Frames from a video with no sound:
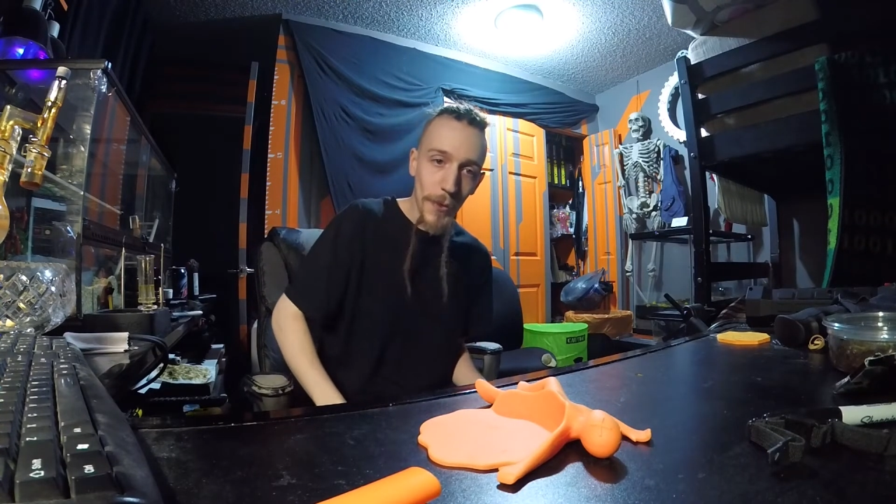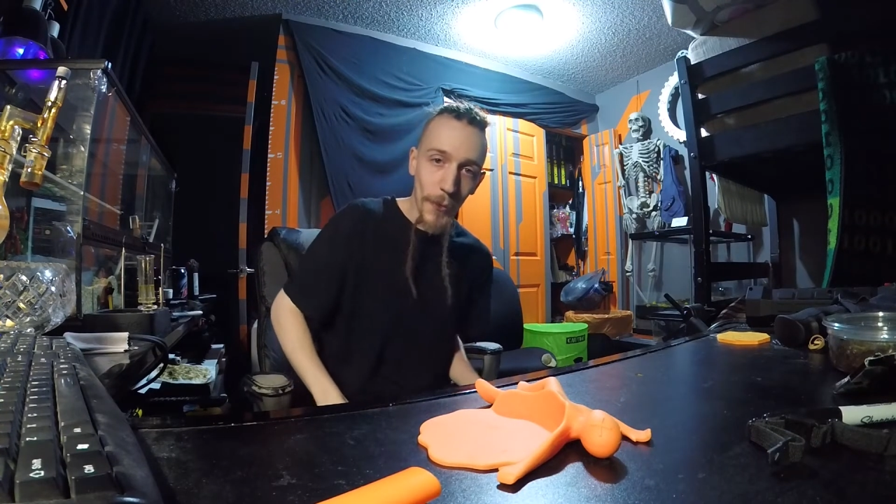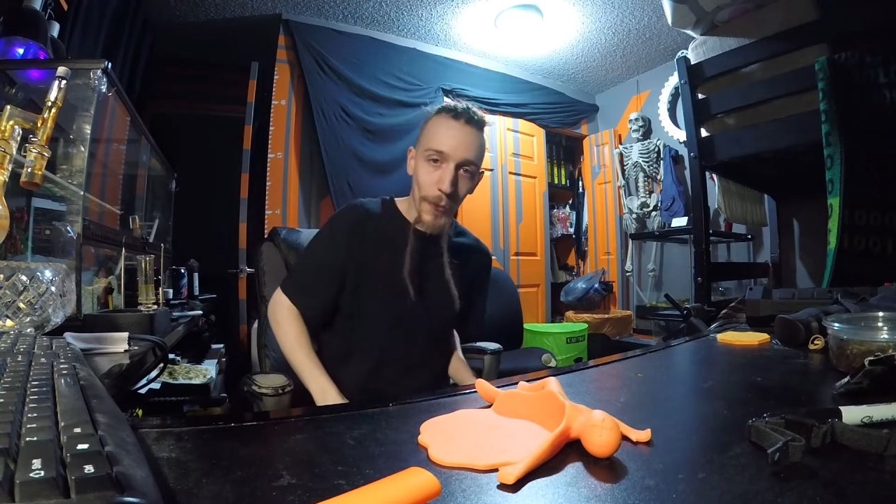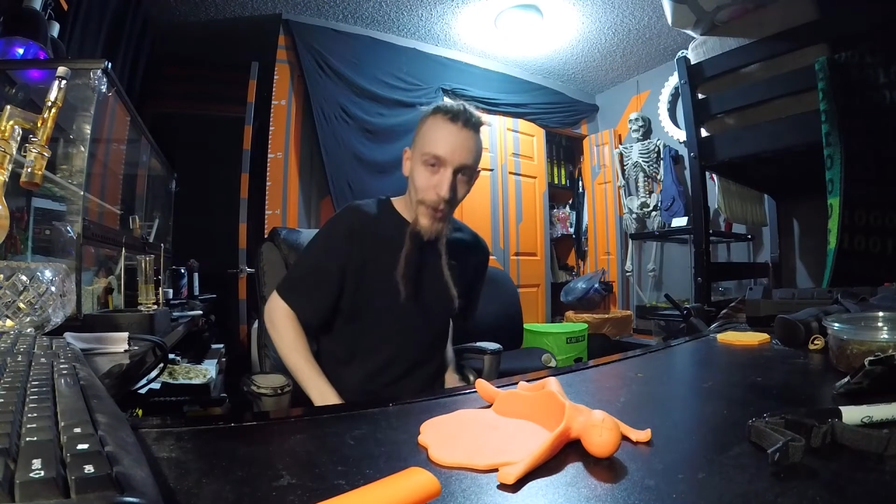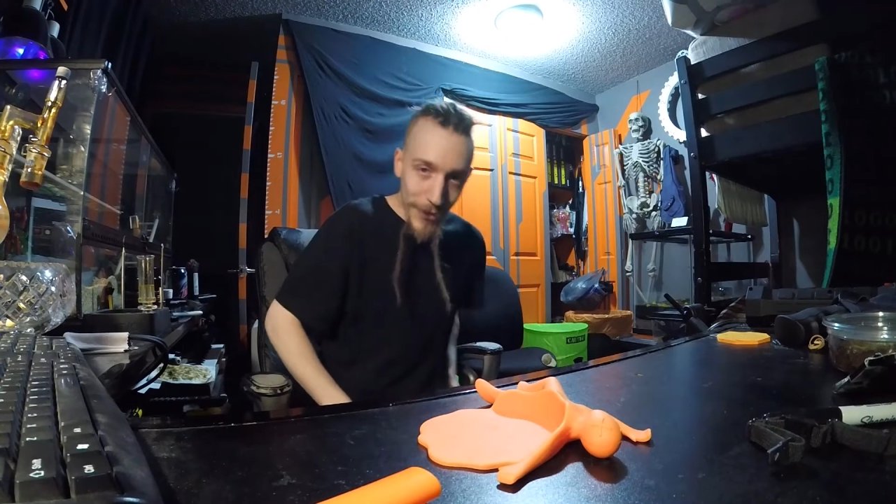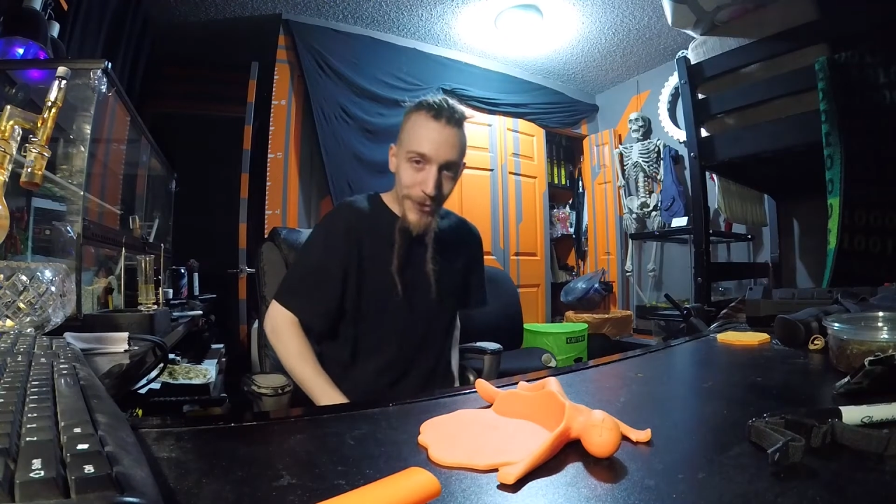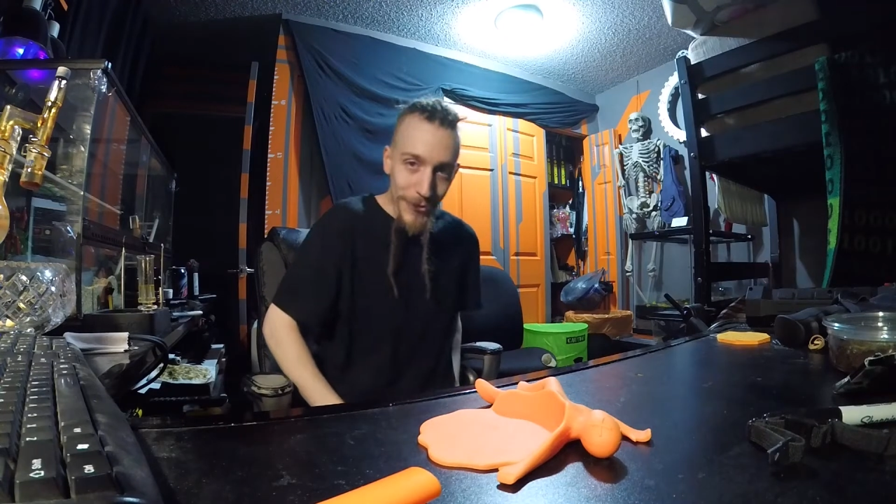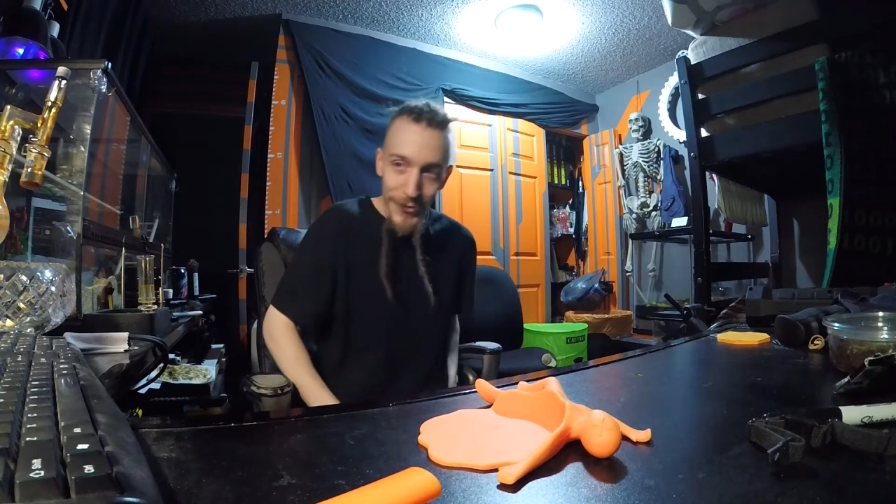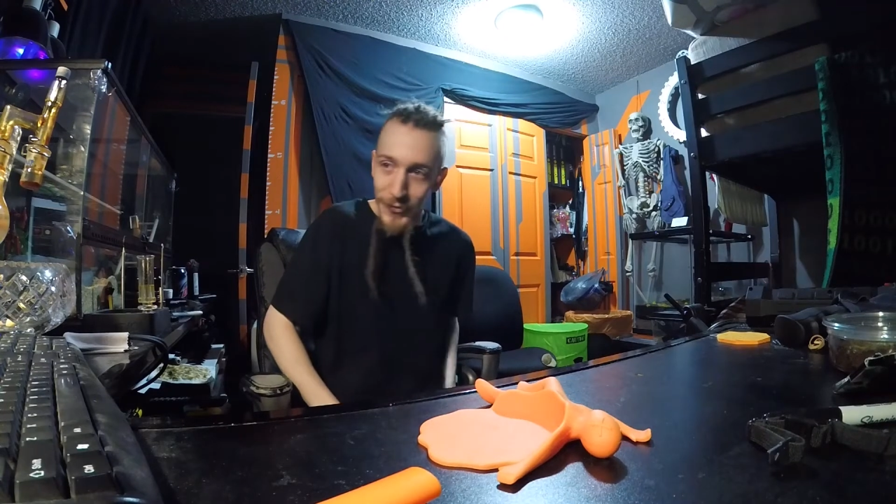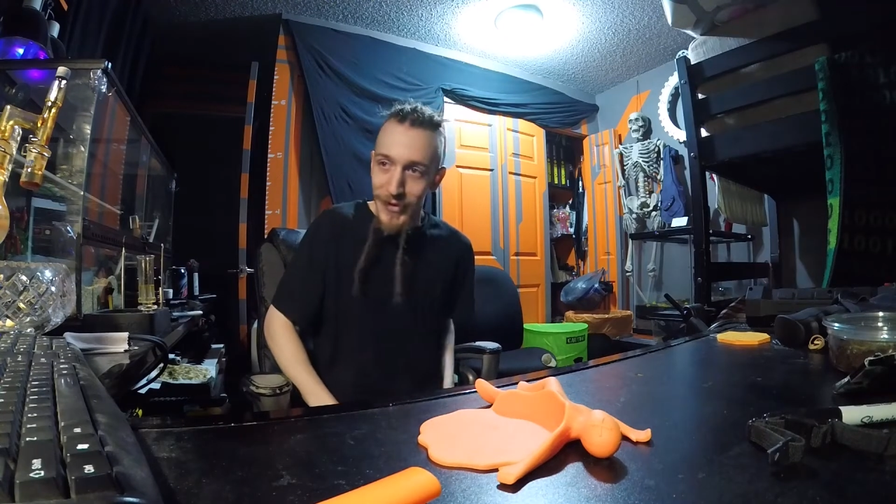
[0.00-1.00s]
what are you
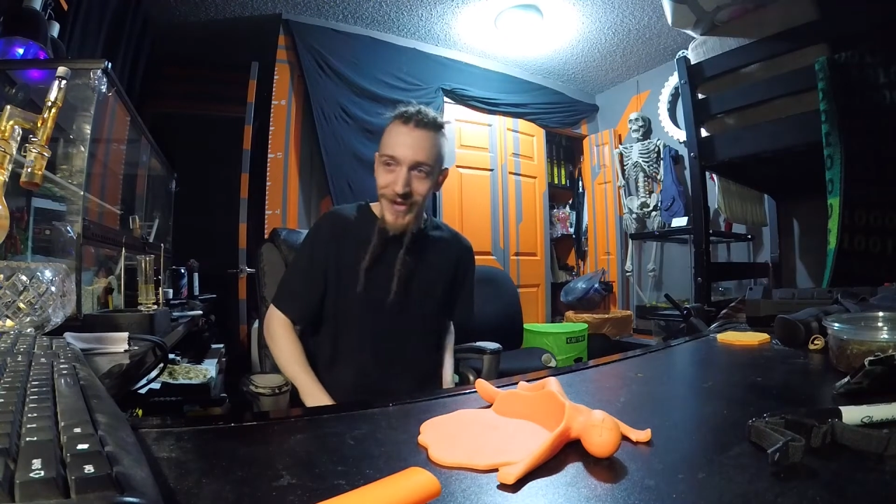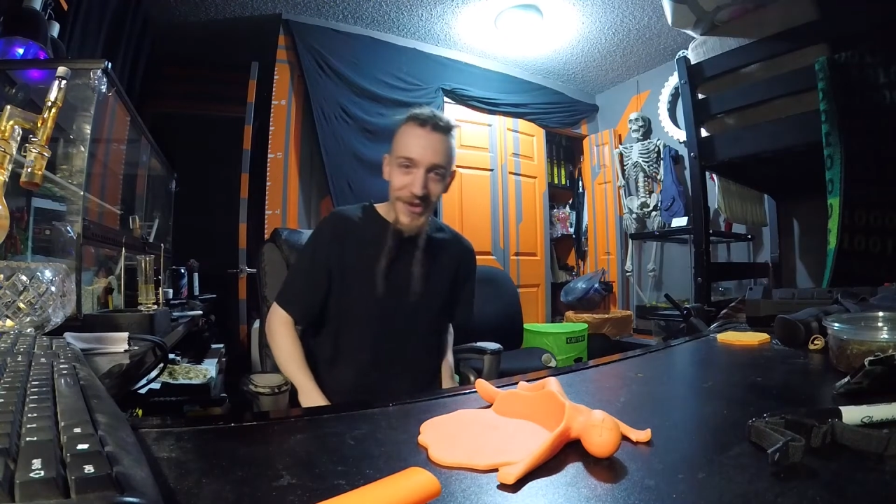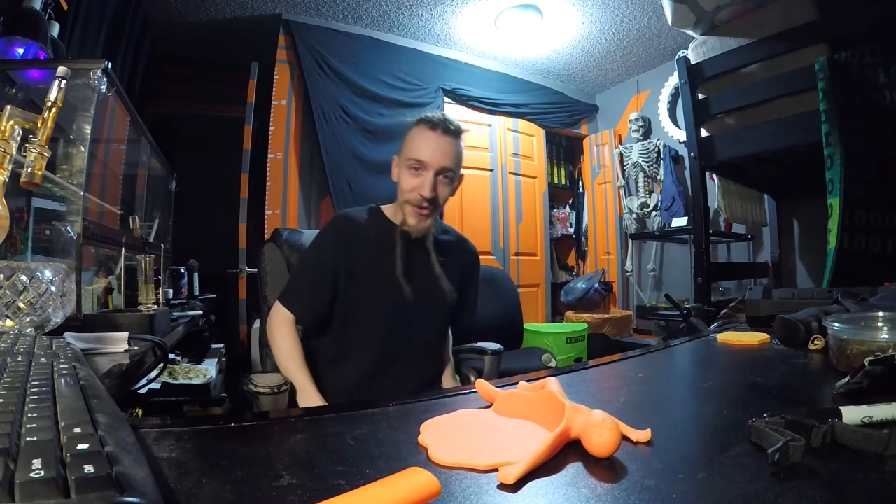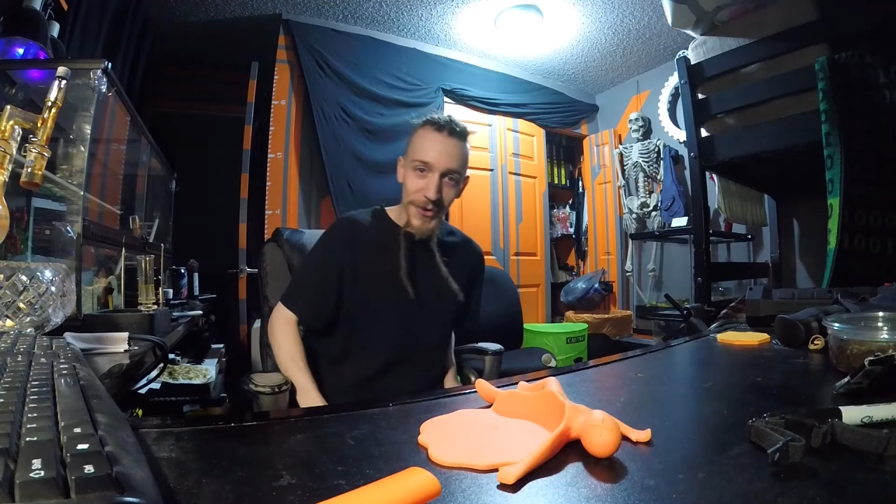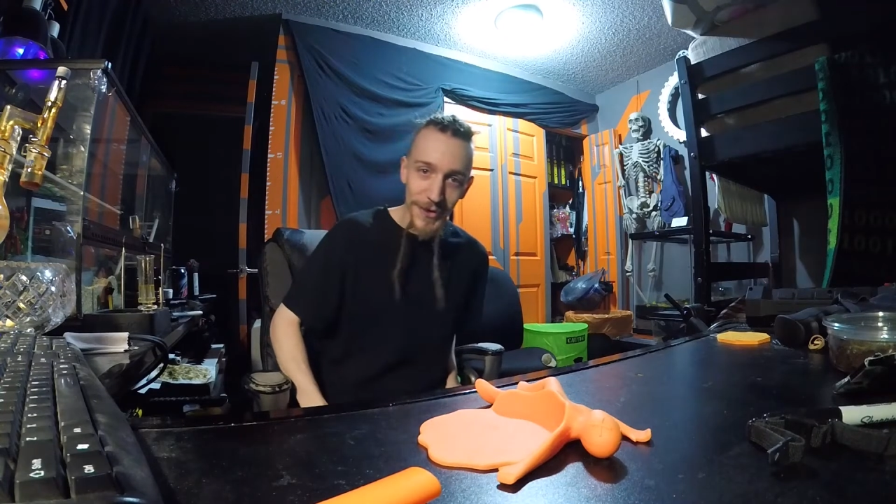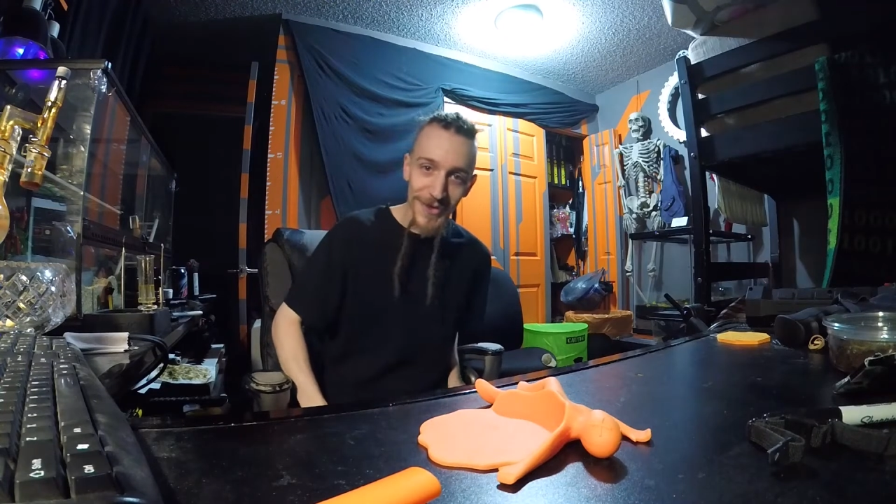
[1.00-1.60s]
doing here?"